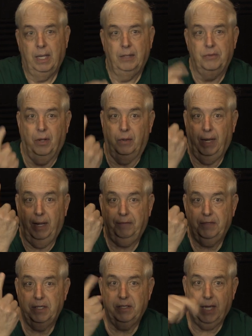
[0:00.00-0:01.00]
So
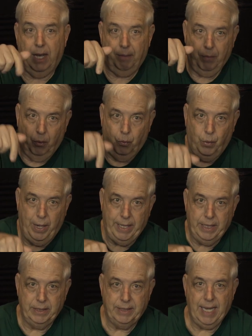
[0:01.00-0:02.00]
lift is up,
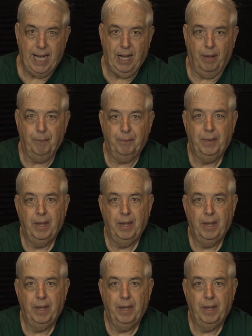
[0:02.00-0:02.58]
weight is down.